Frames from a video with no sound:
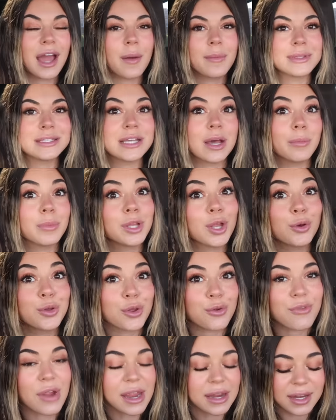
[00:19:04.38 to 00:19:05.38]
comment down below
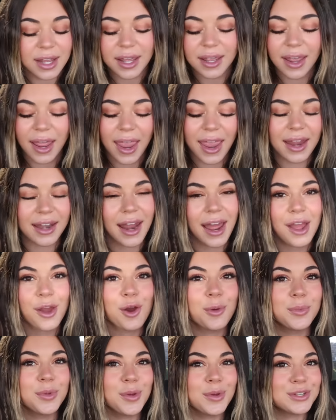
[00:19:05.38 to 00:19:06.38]
your rating. And I
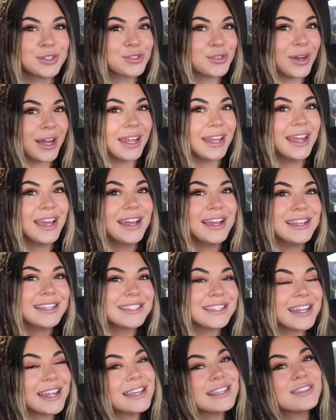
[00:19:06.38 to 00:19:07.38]
hope you enjoyed
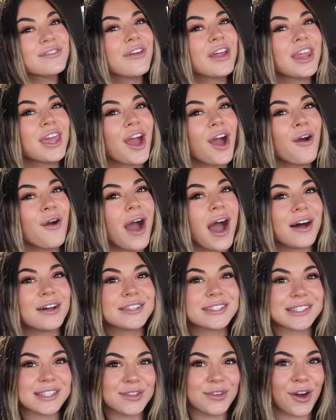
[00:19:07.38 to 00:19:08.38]
today's video.
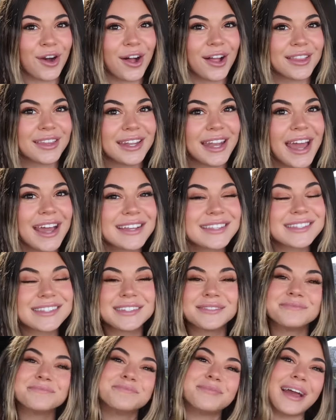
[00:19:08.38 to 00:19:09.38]
I'll see you all in the
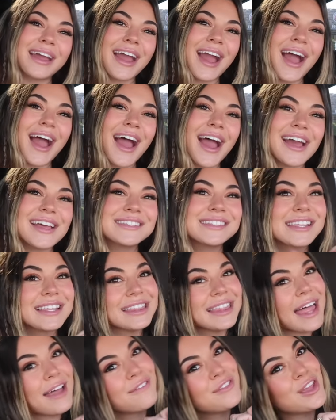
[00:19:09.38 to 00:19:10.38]
next. Bye guys,
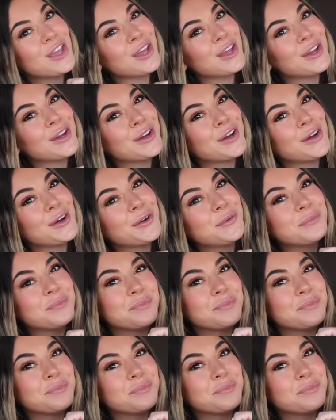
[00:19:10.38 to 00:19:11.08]
love you.